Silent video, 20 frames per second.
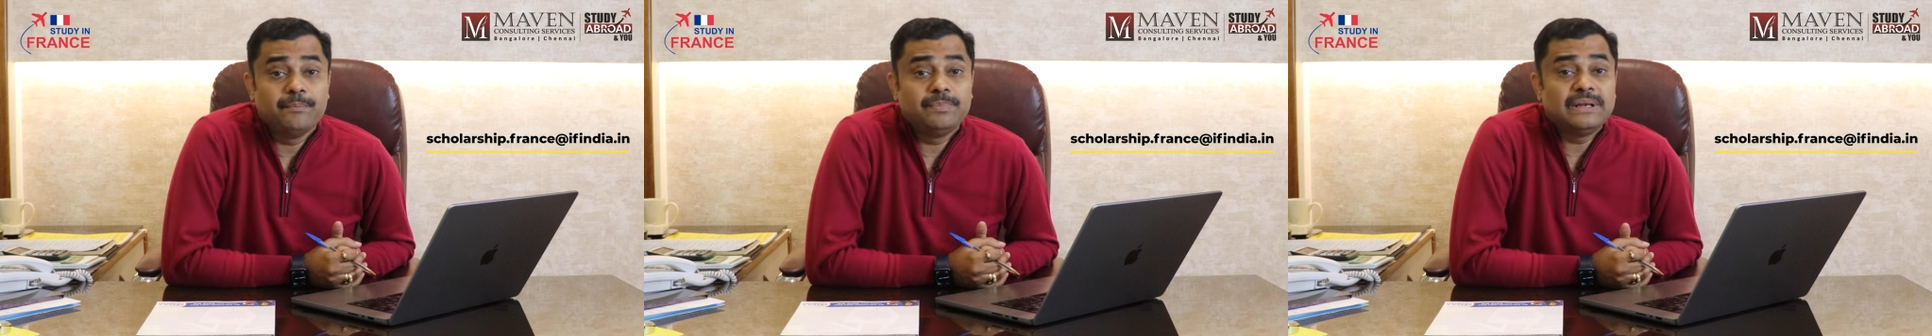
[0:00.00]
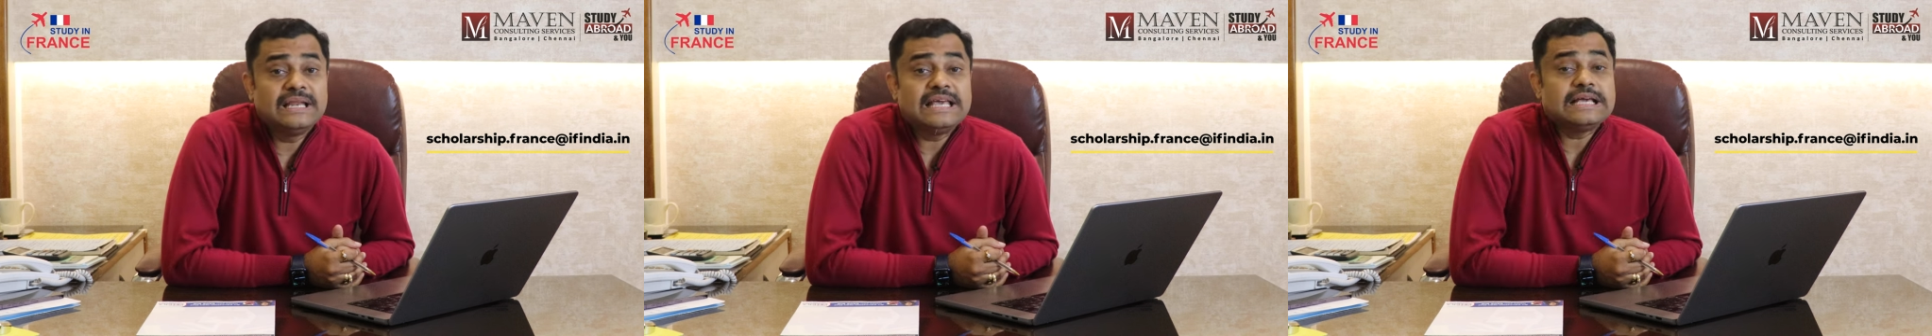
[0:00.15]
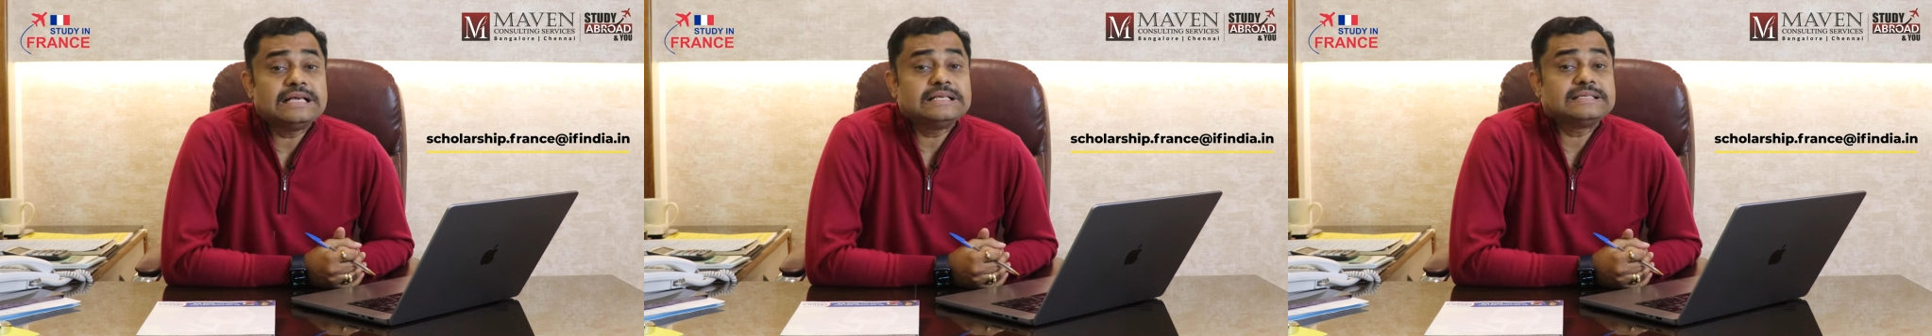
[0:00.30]

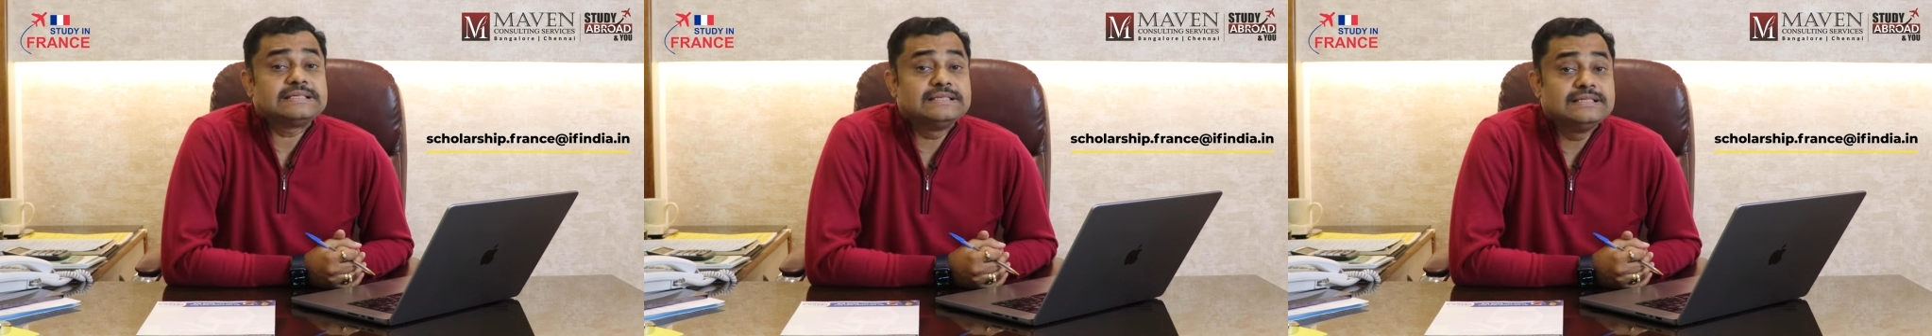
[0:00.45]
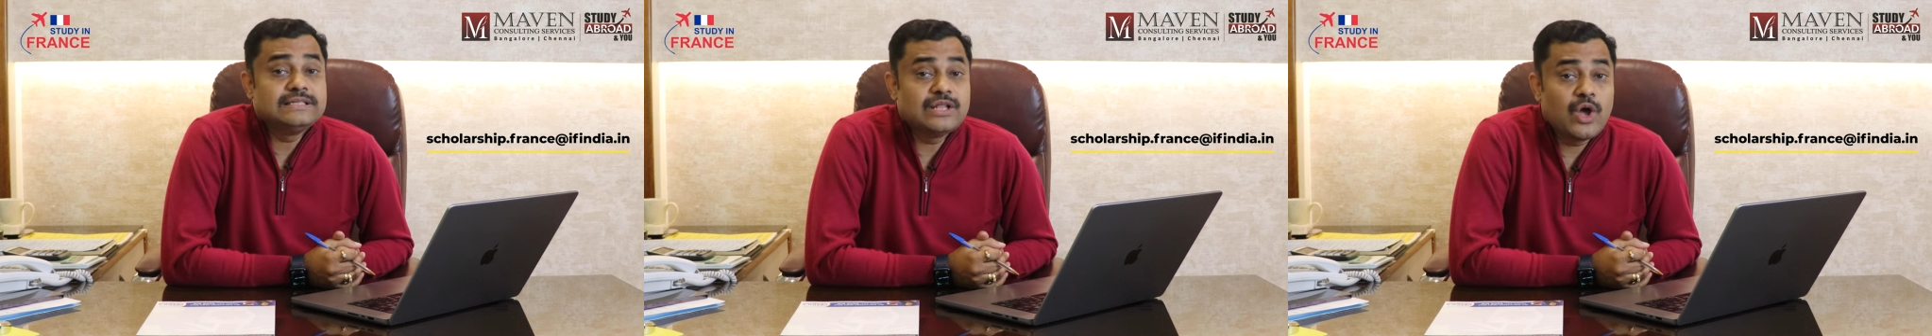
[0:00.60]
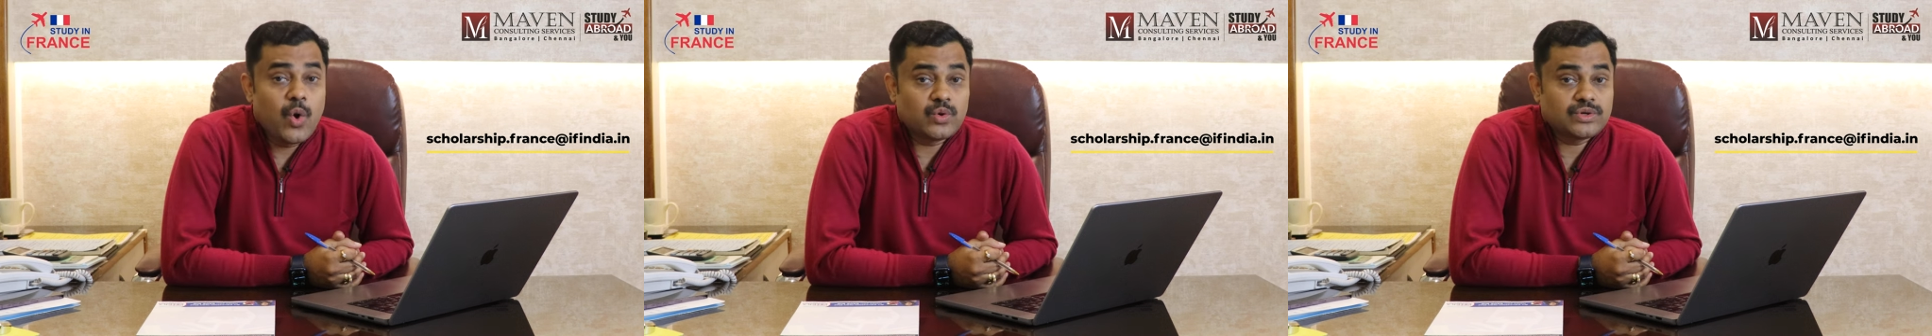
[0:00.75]
Please
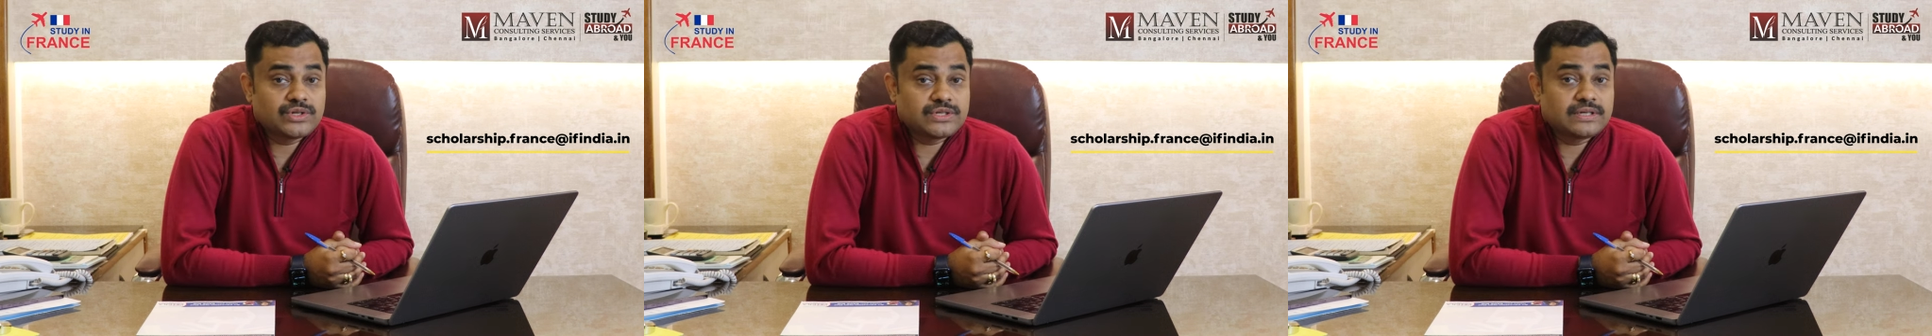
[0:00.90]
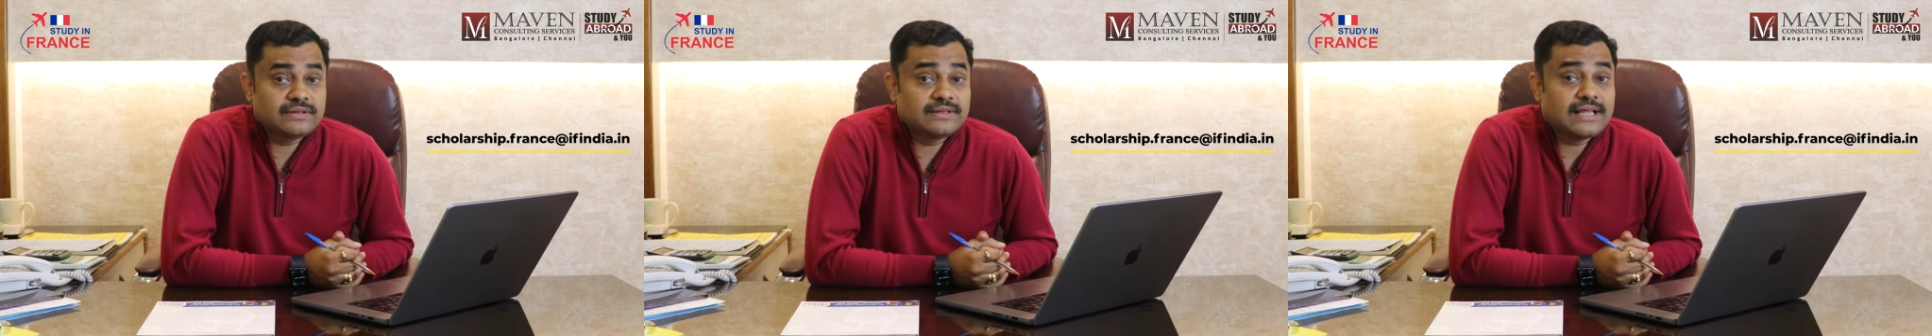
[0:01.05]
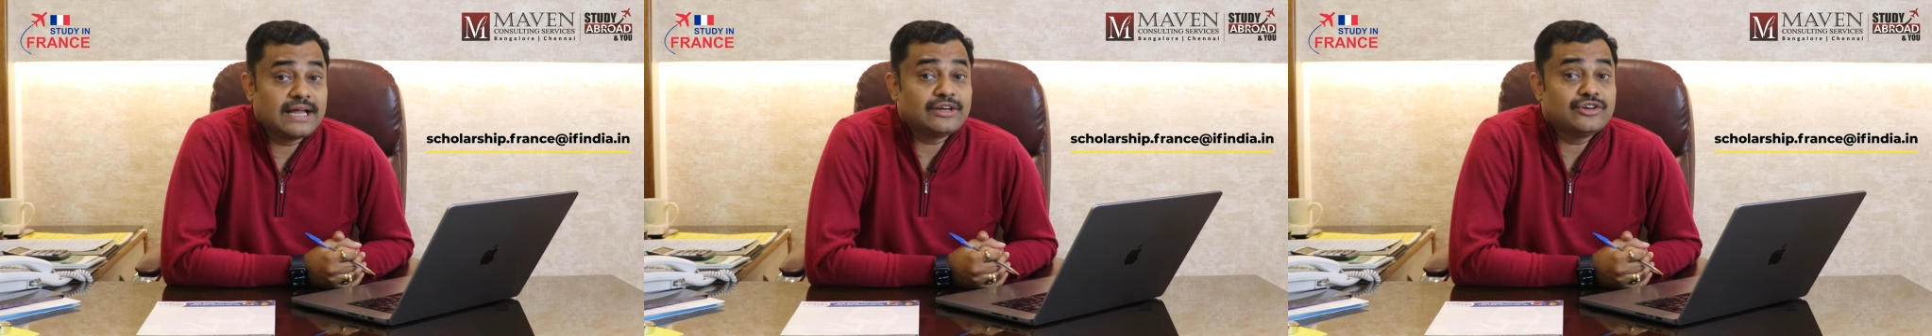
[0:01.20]

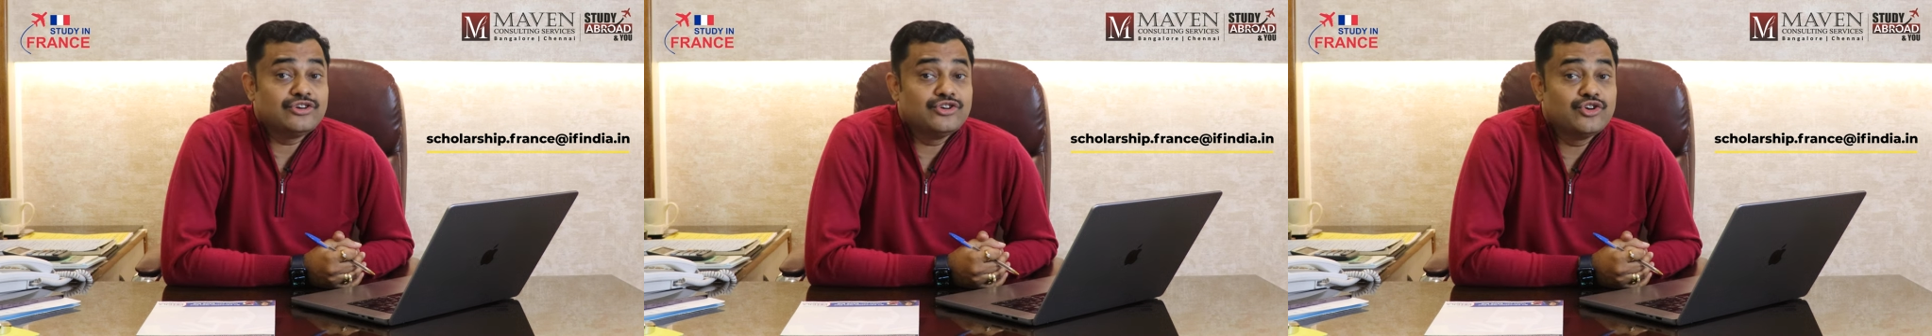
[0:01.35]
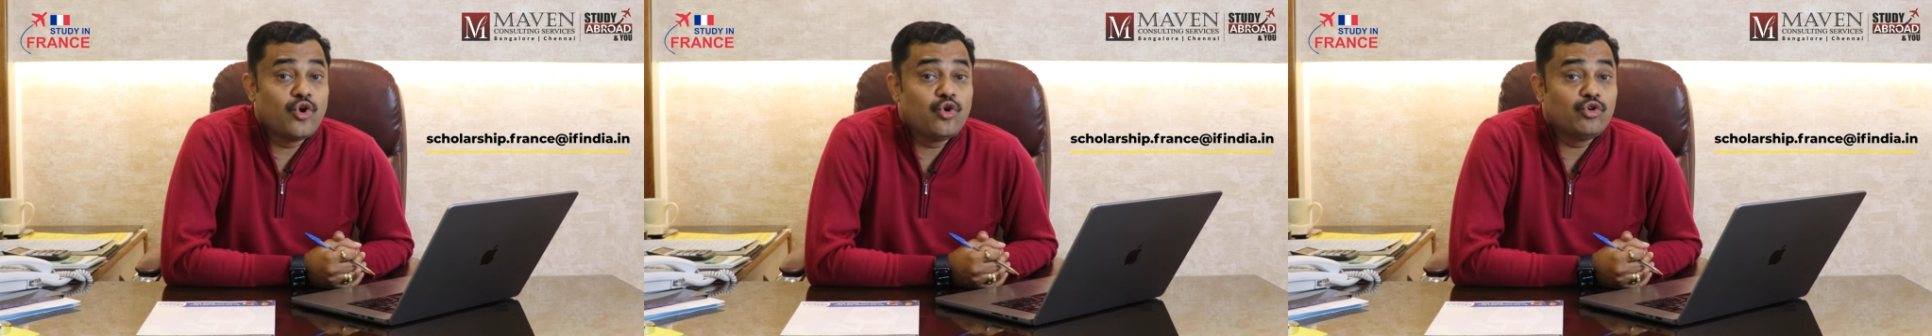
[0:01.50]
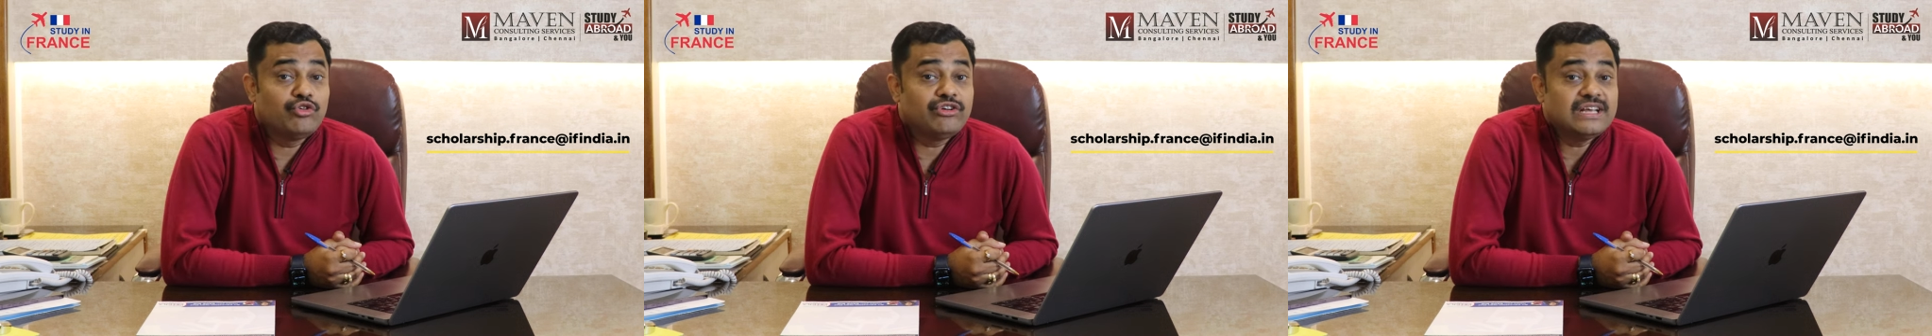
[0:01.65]
note that
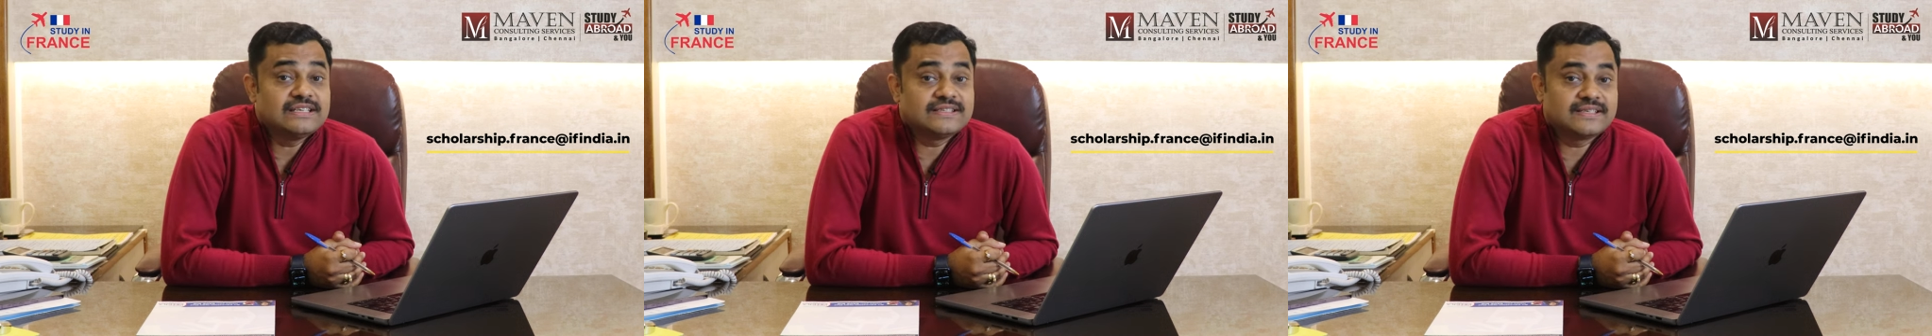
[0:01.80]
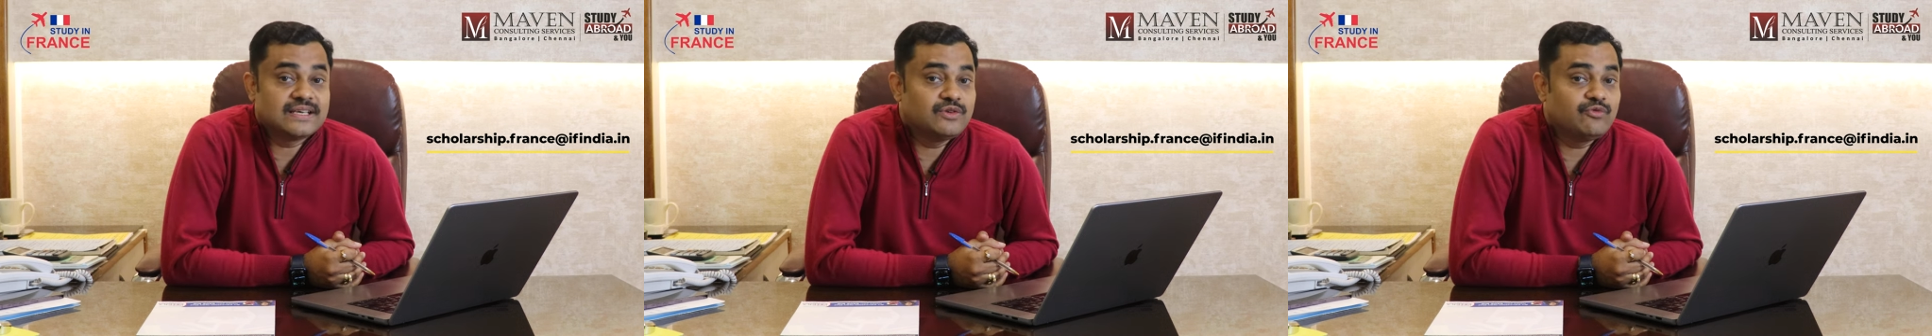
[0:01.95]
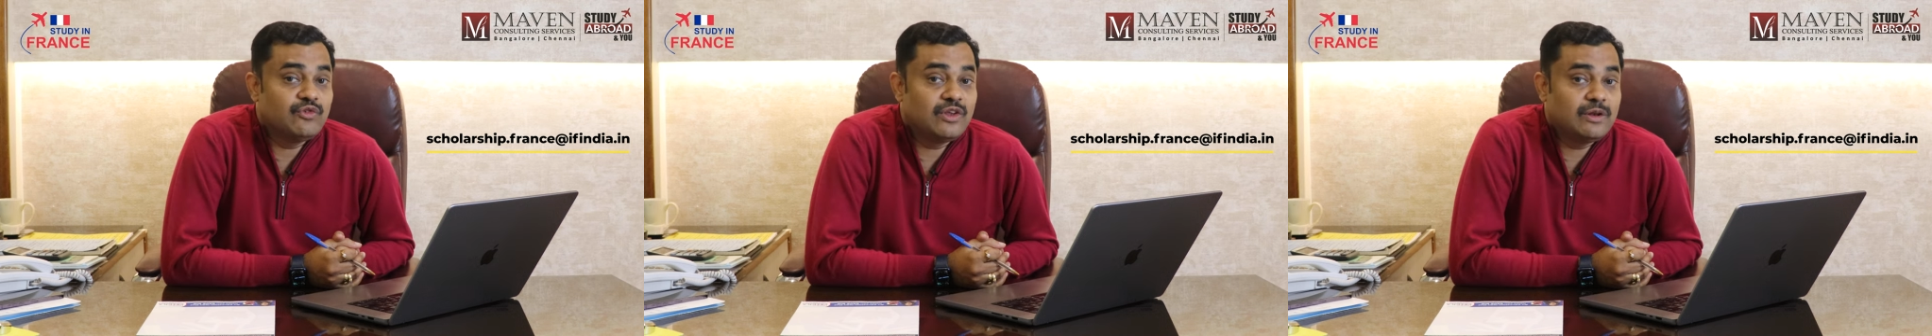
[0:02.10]
no
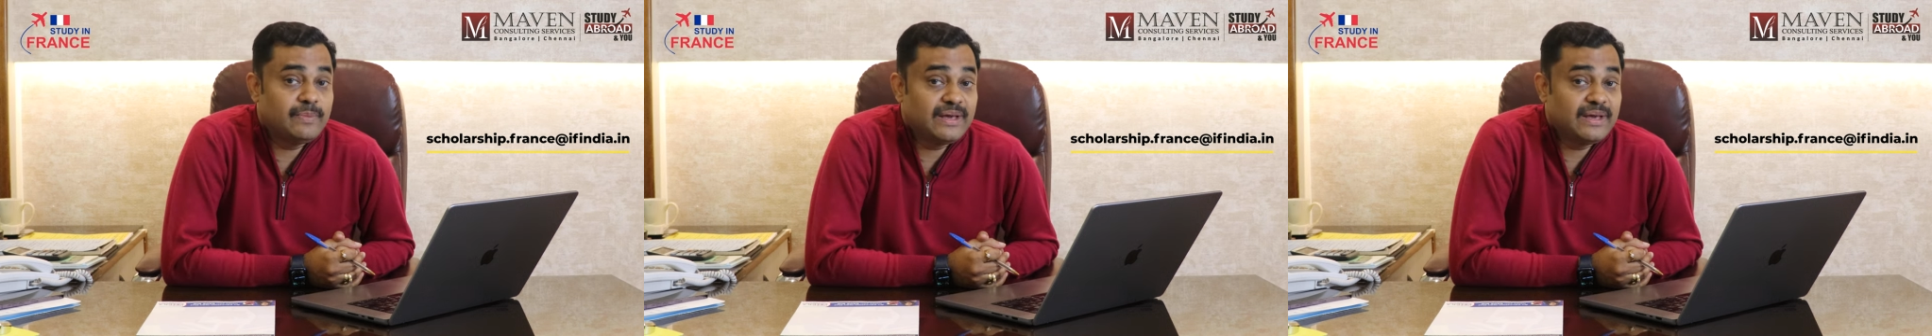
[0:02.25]
reason will